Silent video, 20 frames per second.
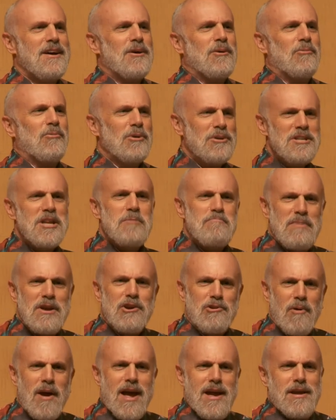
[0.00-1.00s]
Wouldn't it be
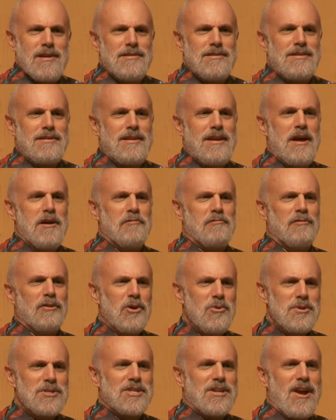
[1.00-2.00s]
great if
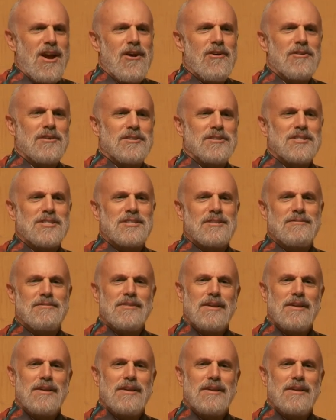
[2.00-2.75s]
Lewis Carroll's